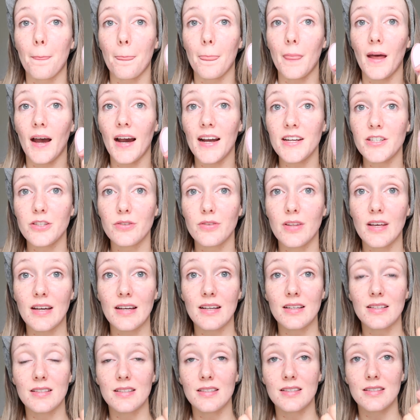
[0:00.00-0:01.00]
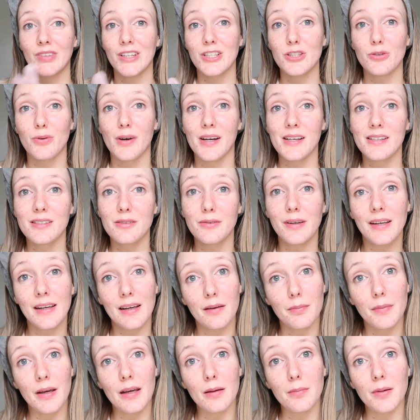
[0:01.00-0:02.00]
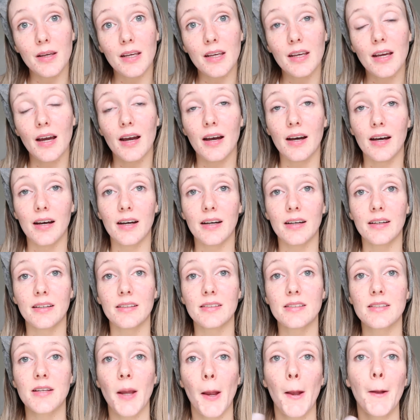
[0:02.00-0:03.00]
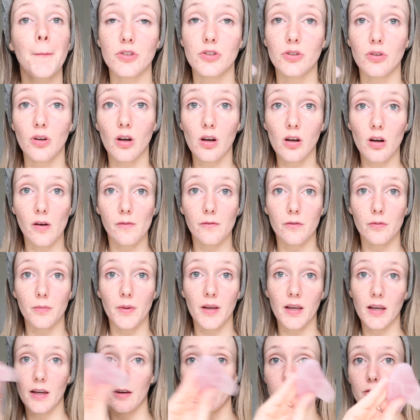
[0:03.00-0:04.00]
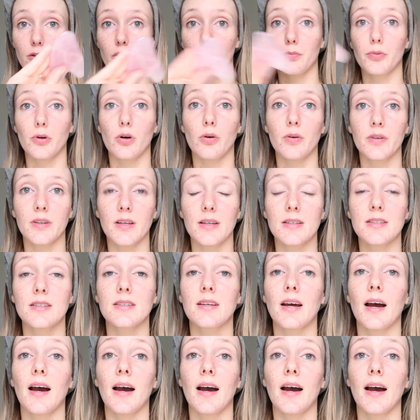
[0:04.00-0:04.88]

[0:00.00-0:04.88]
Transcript: I do this like twice a week maybe. And do not come for me if you're a pro with this.